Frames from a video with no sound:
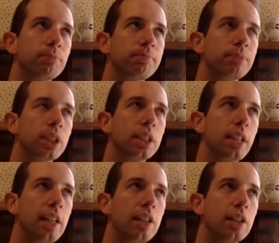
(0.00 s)

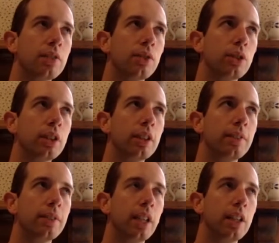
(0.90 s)
stages for it.
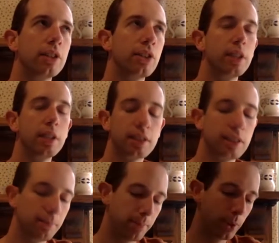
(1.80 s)
So there's
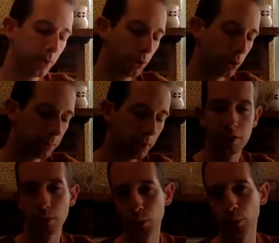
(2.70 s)
the first bit is
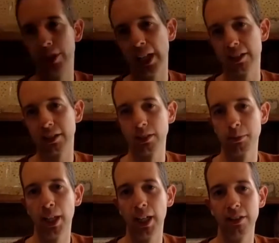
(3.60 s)
the raw data
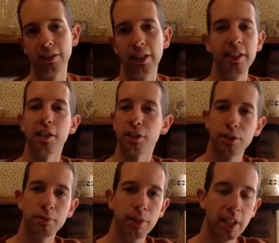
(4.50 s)
part, and
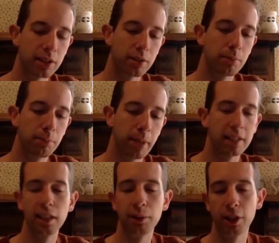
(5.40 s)
that's
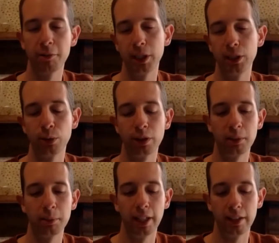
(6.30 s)
basically what I've been talking
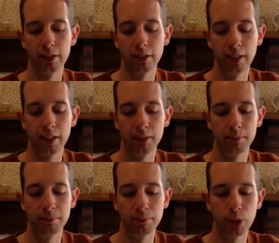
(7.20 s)
about
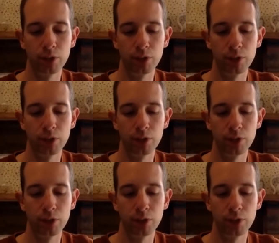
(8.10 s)
so